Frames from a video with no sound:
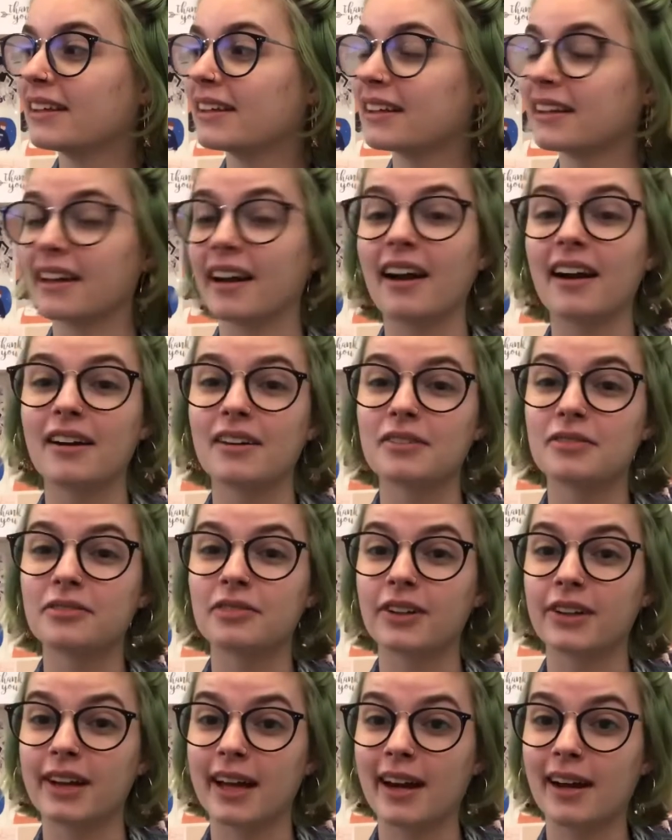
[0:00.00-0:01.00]
yeah, for
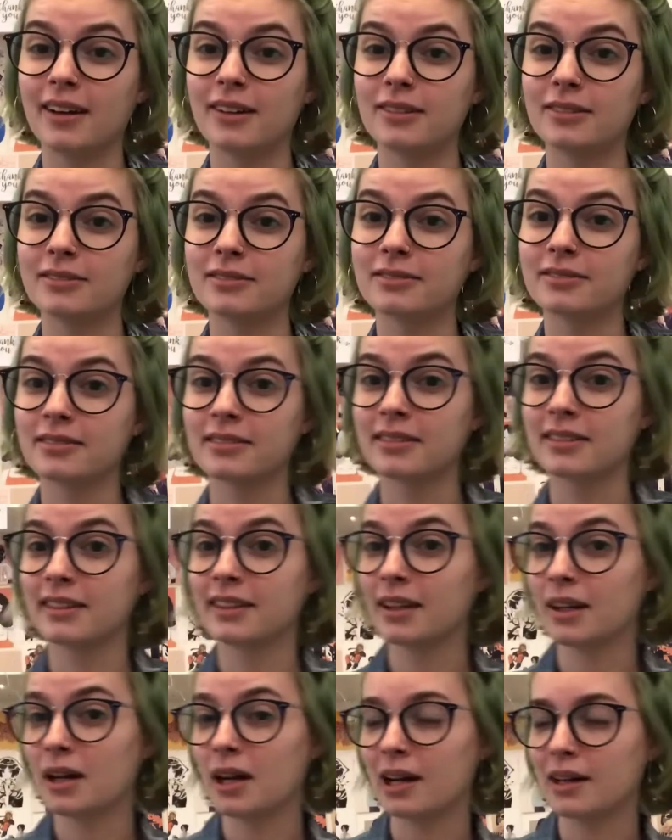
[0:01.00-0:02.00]
now,
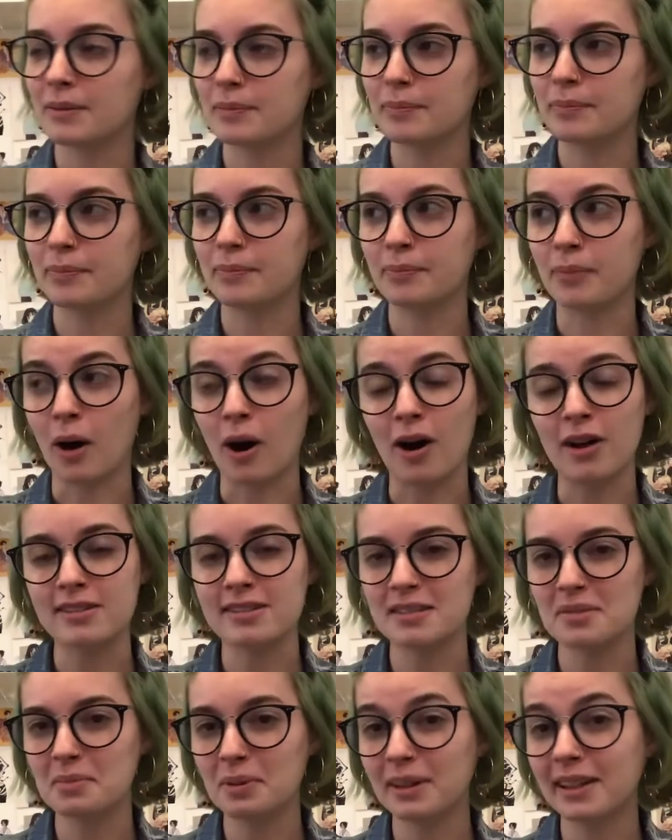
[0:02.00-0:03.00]

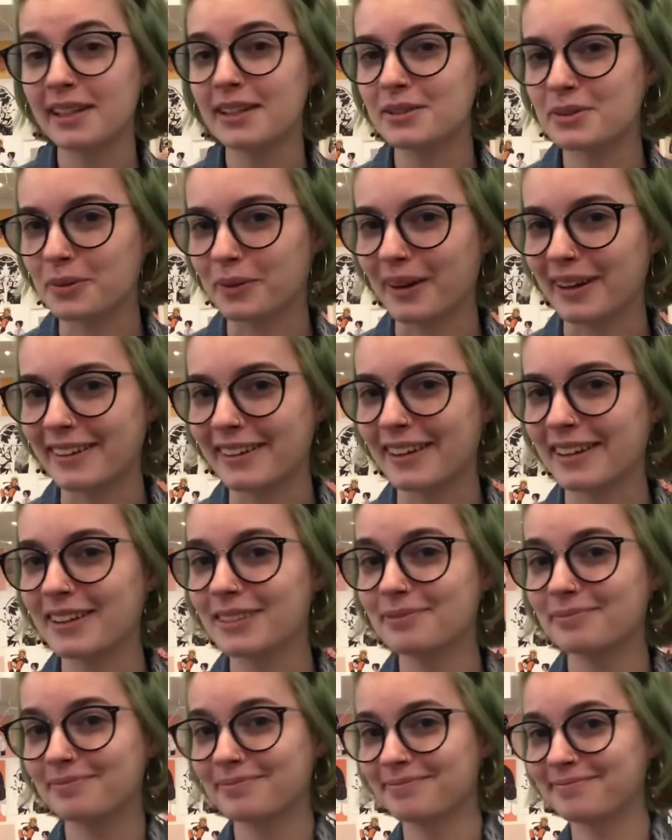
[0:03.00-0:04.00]
possibly Twilight.
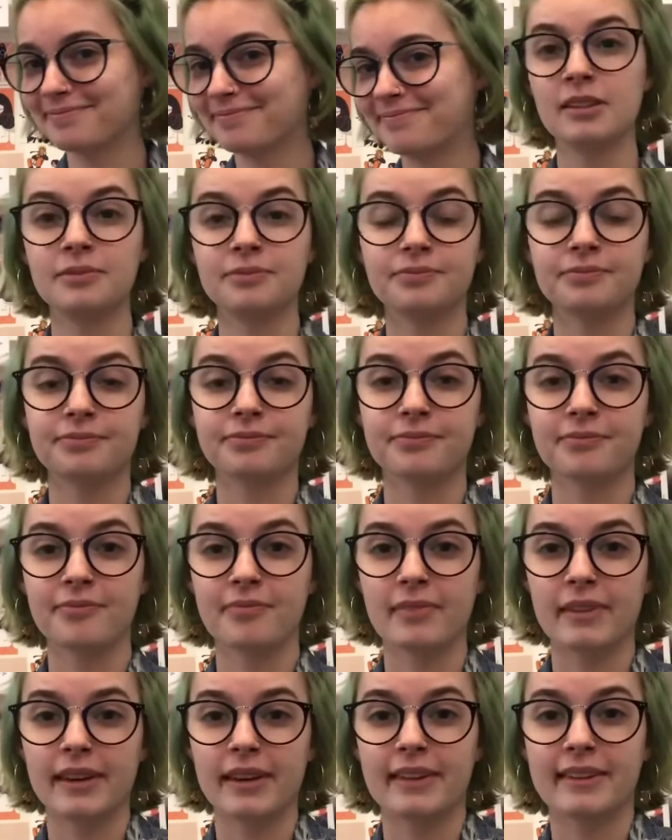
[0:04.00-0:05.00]

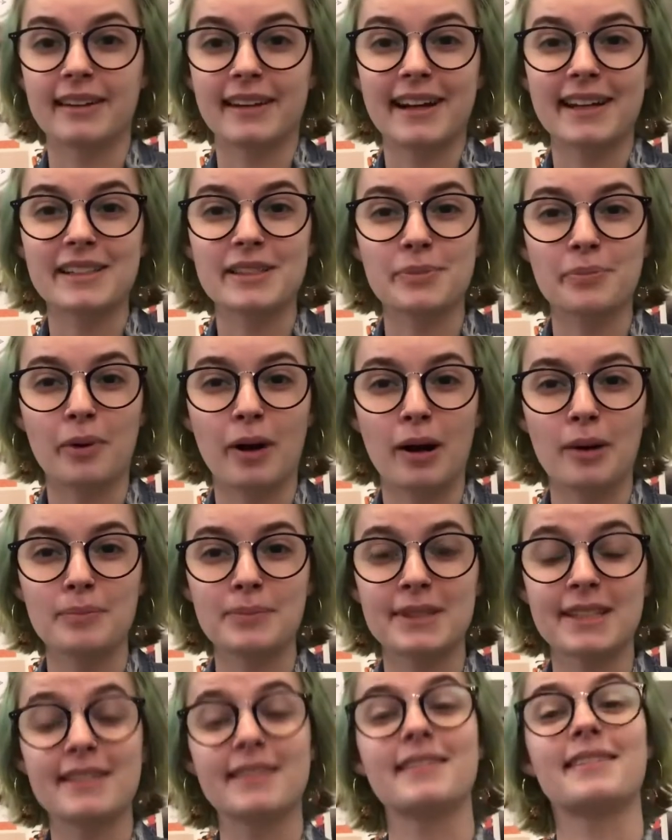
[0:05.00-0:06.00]
The next prompt
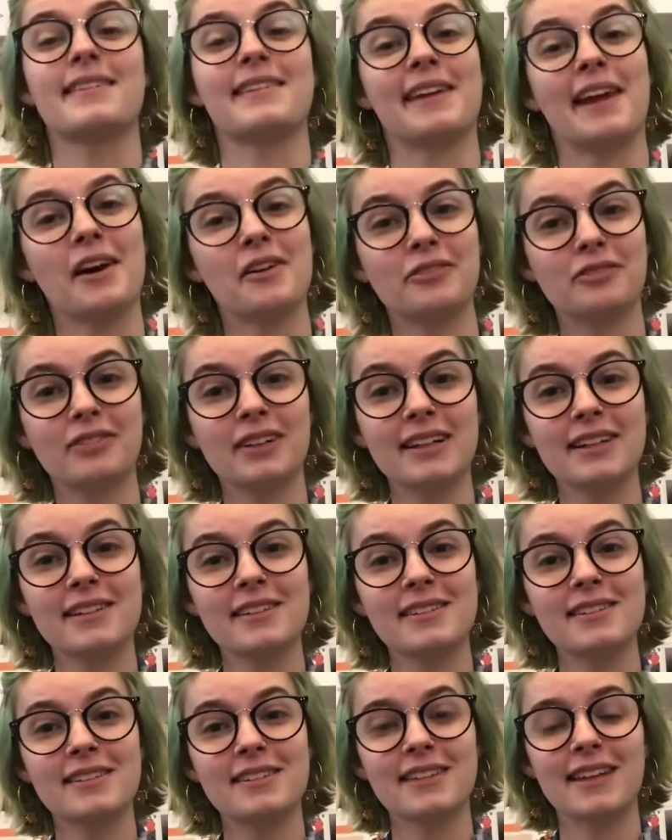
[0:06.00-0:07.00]
is
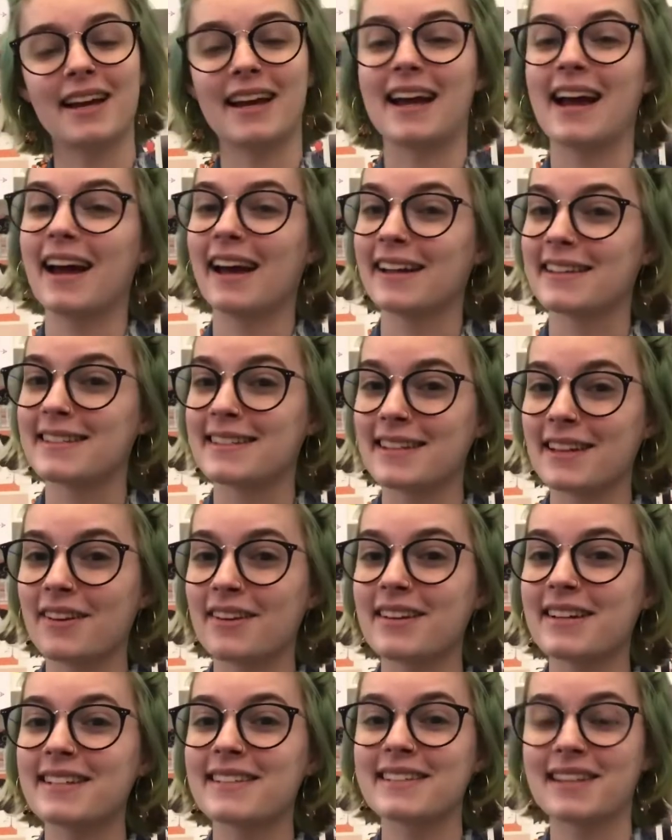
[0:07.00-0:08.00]
Netflix, a
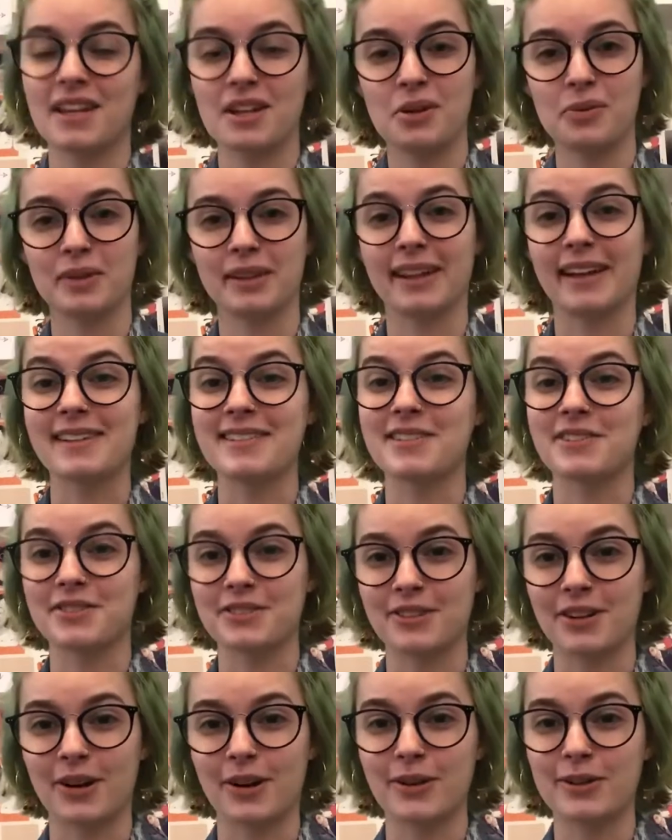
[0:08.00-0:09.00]
series that you would like to
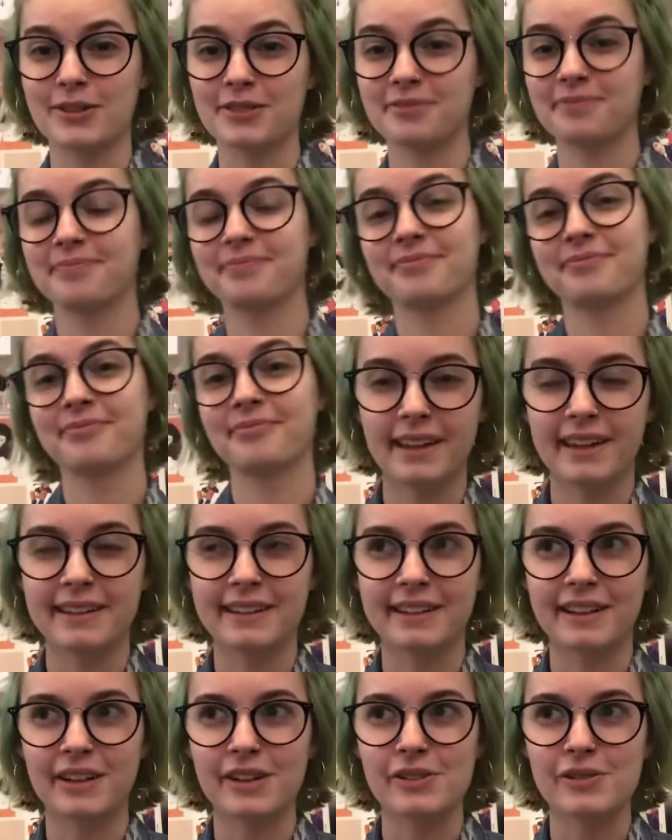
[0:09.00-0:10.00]
start.
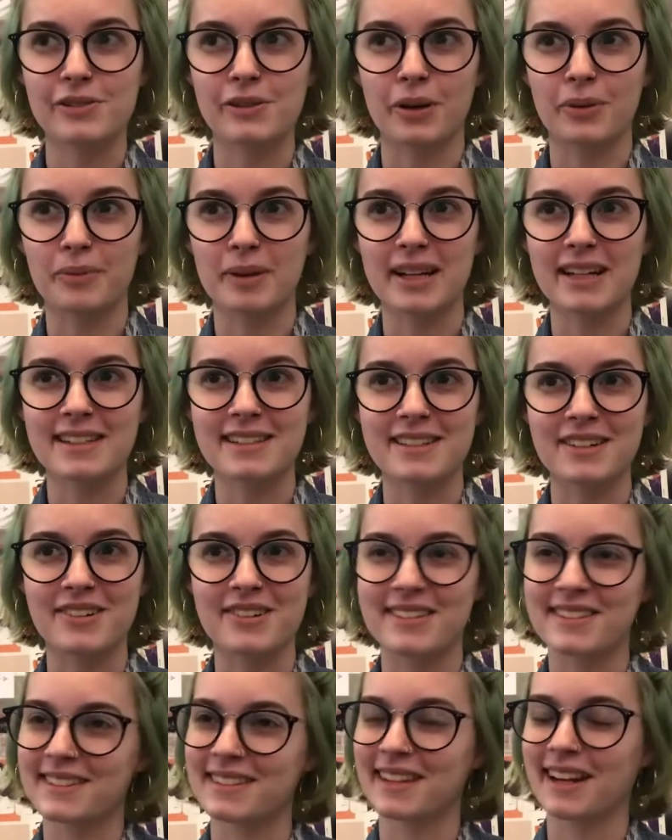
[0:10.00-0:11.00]
There are so many
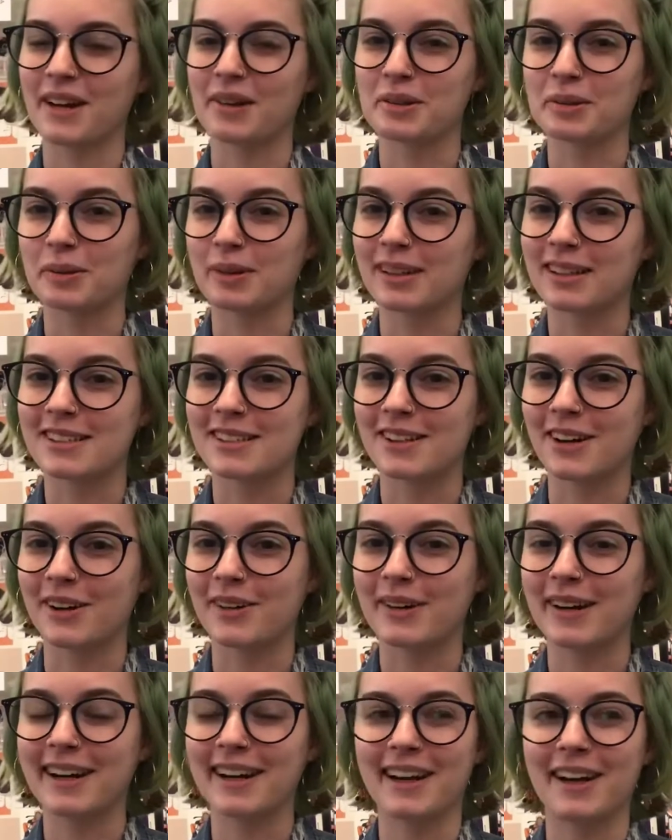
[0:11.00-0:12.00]
series that I would want to start
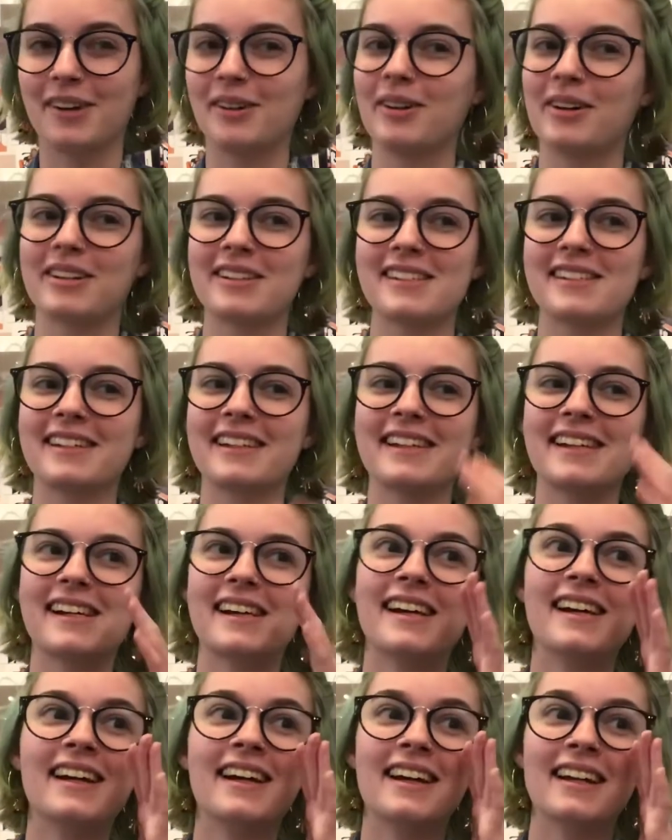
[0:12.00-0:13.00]
right now, honestly.
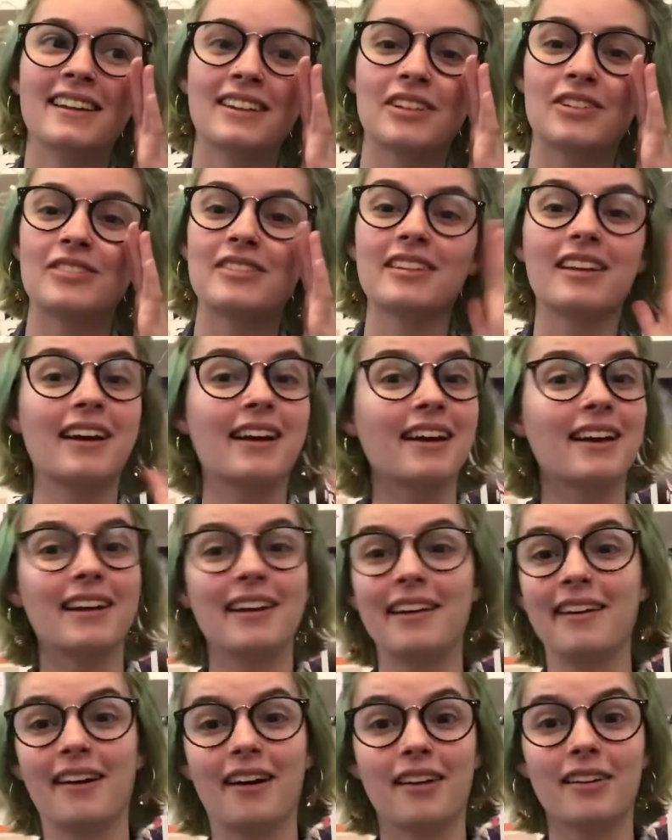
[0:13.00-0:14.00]
There's like
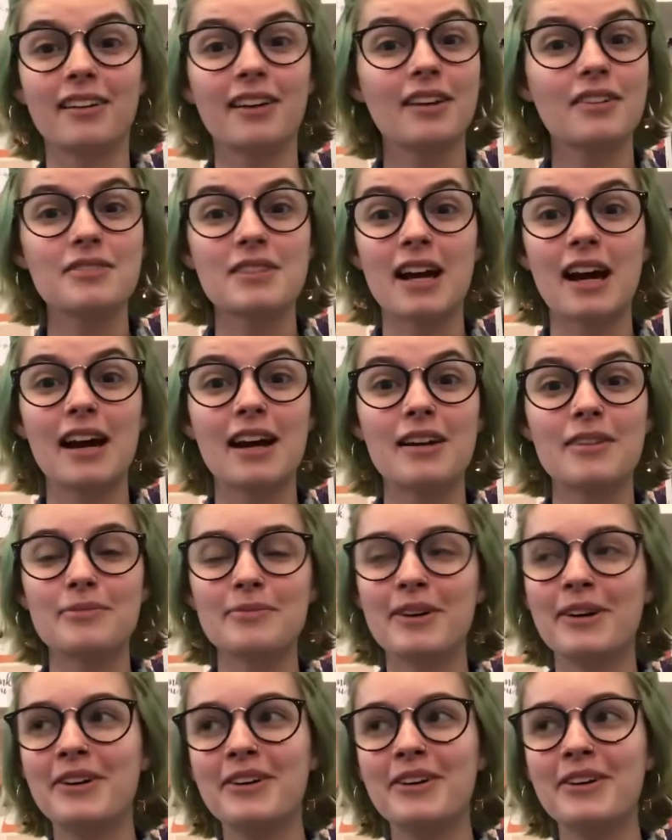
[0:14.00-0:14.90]
not enough time